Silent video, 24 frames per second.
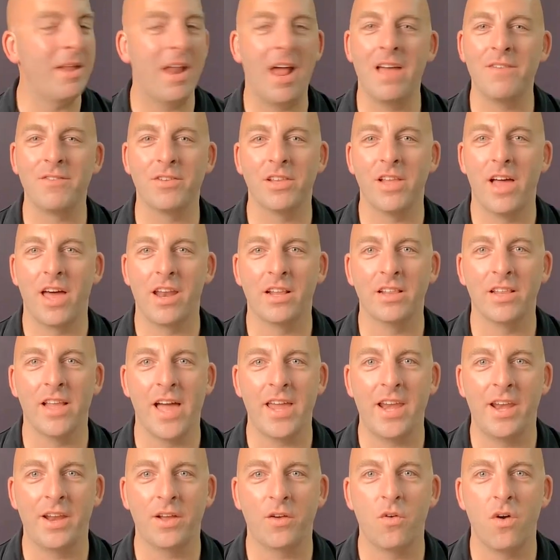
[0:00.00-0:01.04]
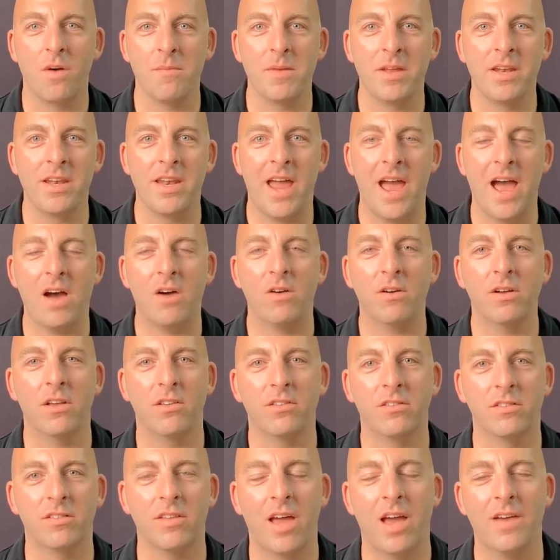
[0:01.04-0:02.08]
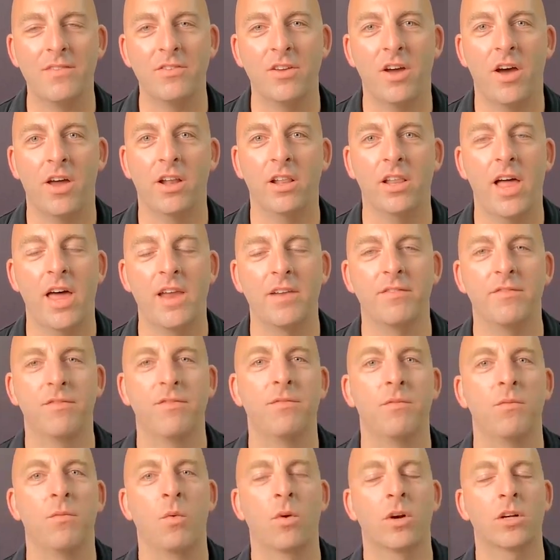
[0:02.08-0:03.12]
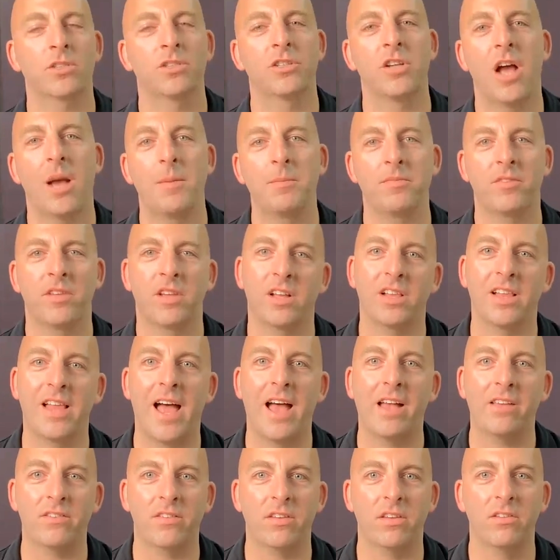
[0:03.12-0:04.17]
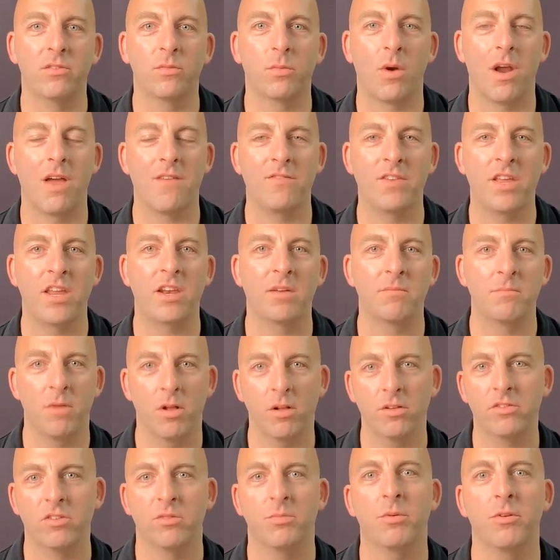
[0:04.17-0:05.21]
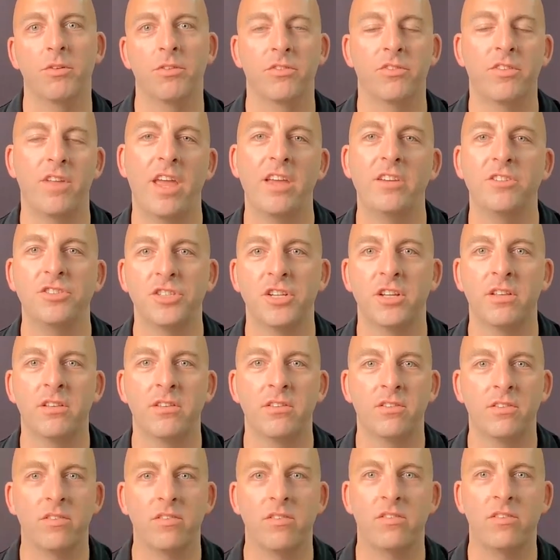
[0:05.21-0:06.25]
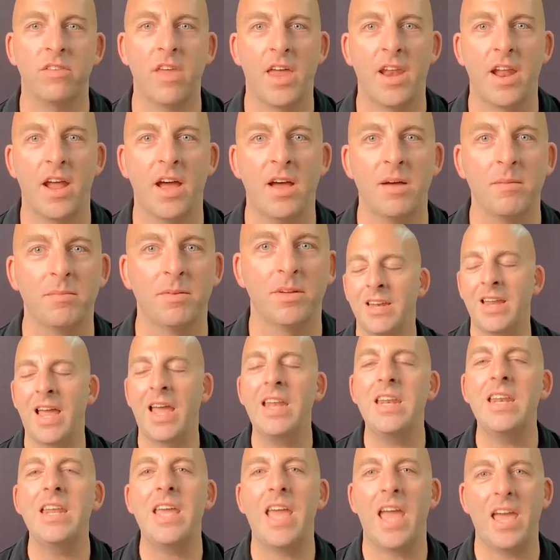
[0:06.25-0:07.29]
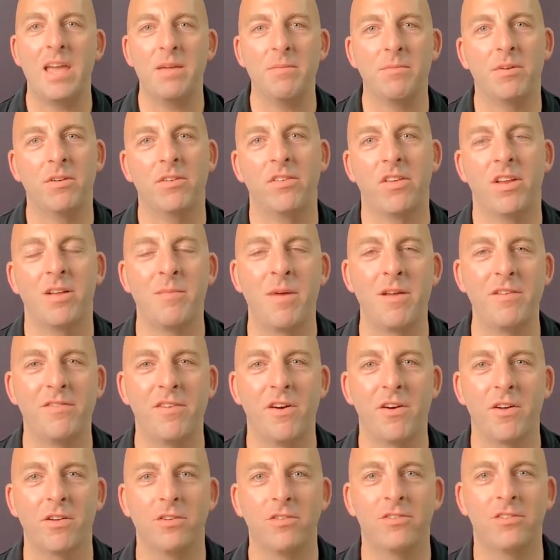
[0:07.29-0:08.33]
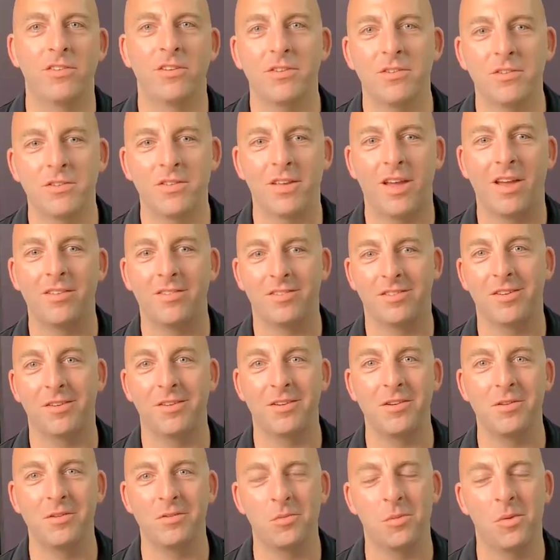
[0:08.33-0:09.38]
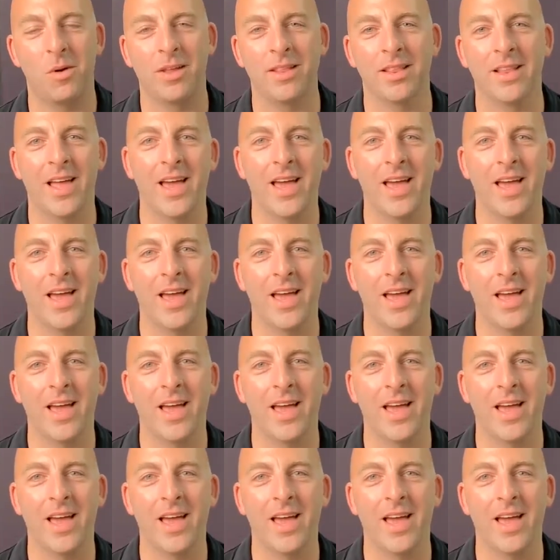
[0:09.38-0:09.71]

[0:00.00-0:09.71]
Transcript: I mean, I have a lot of lighting equipment now because I've taught a lot of workshops and classes where I've needed multiple stations set up. 98% of my photo shoots, I still use one